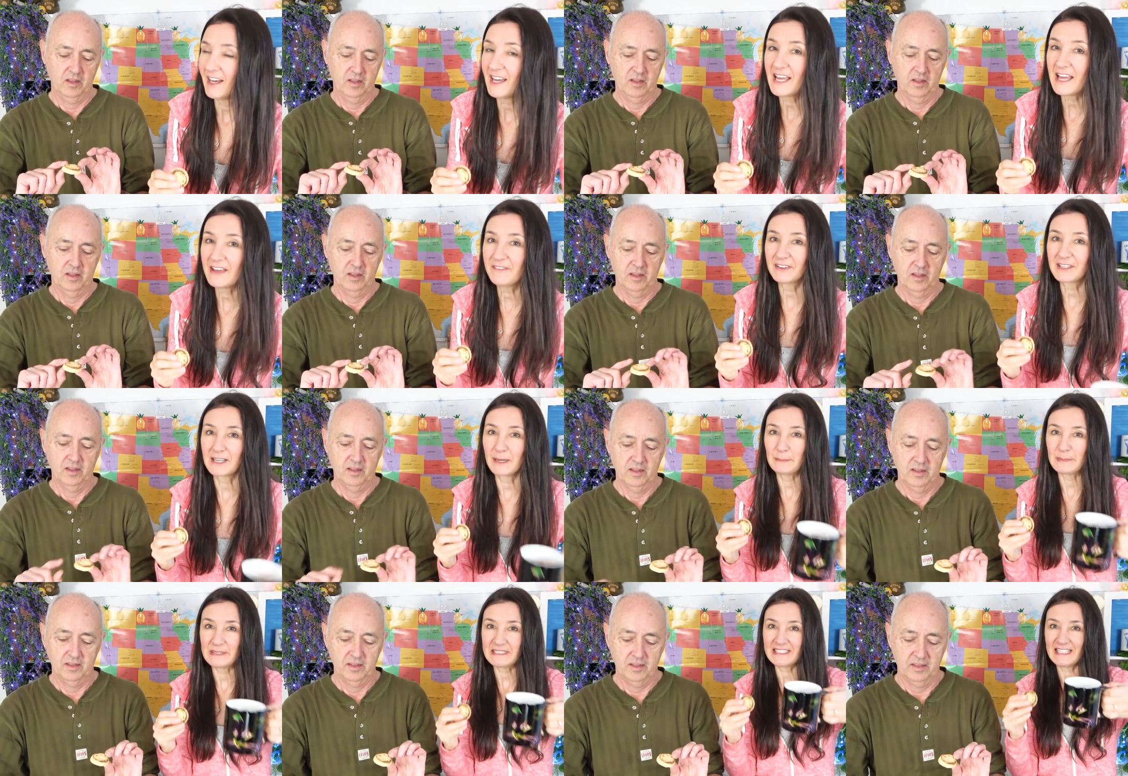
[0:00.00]
Speaker 1: I have a
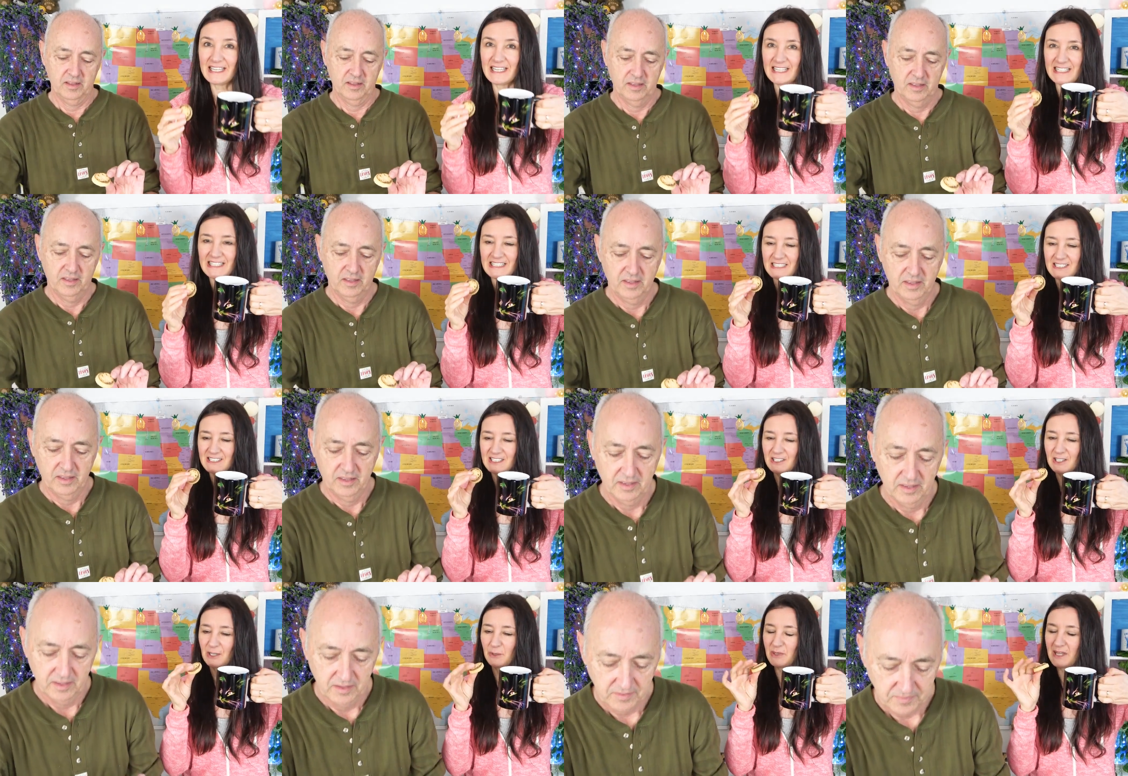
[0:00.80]
cup of tea
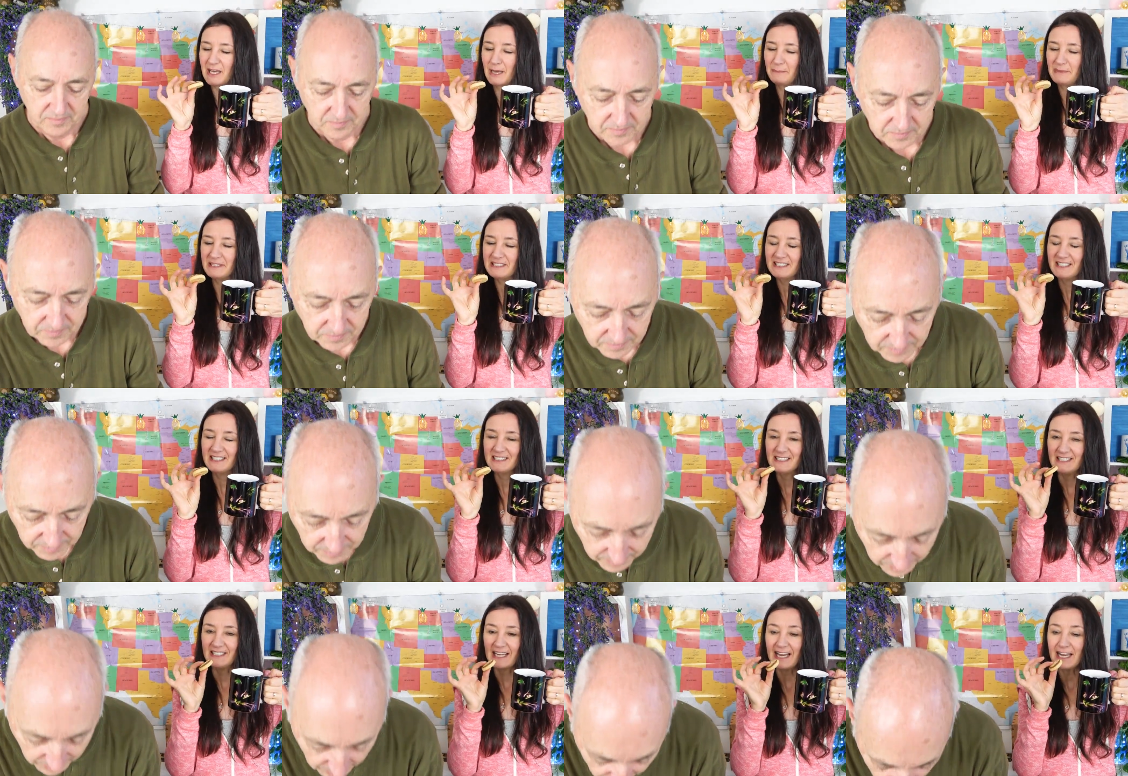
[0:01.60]
to go with our
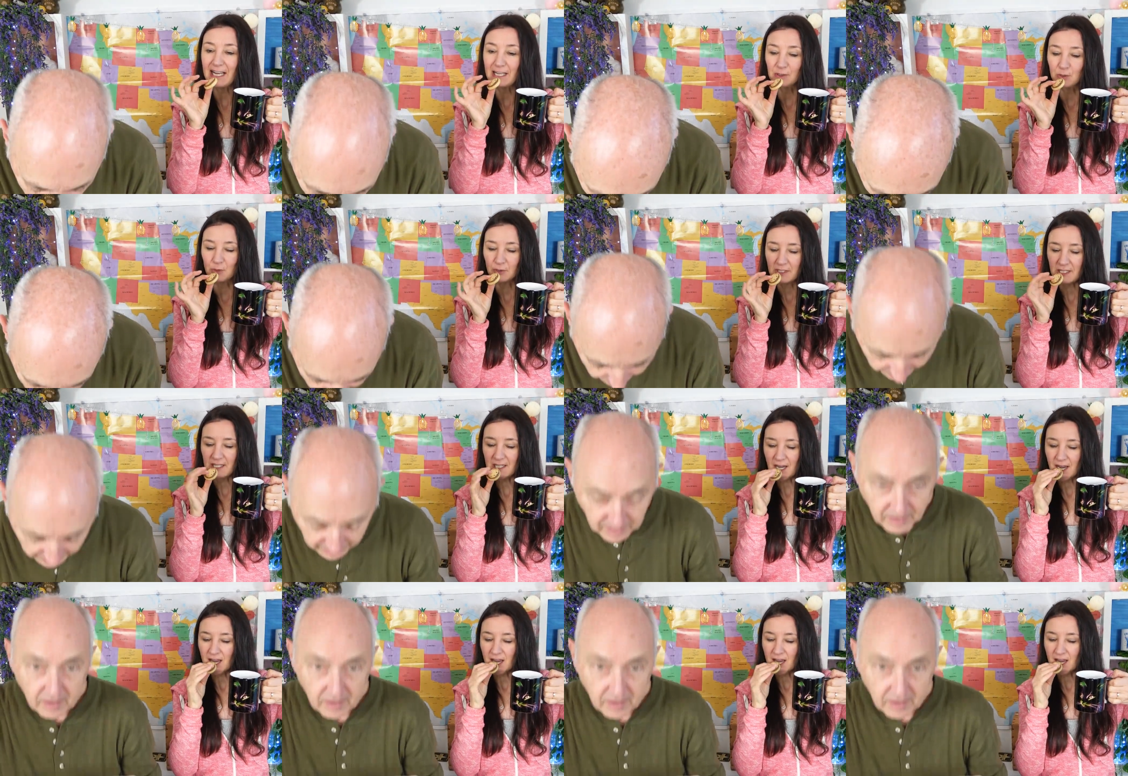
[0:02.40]
biscuit today, our cookie.